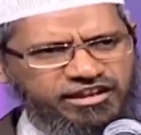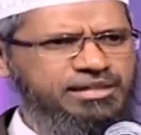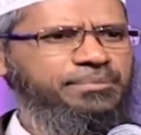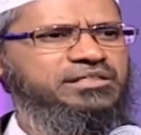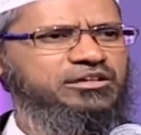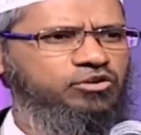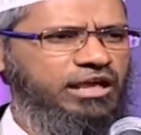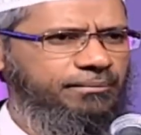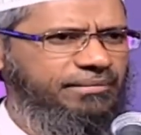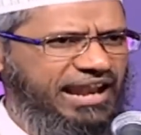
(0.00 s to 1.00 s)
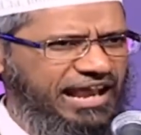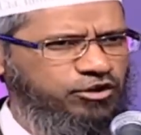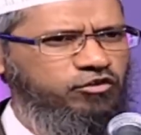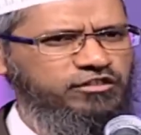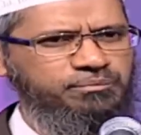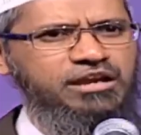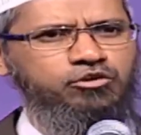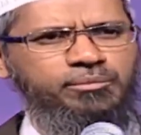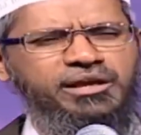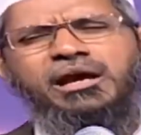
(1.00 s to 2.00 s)
another person who came and argued with me and
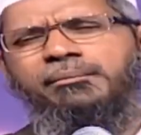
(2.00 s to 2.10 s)
told me,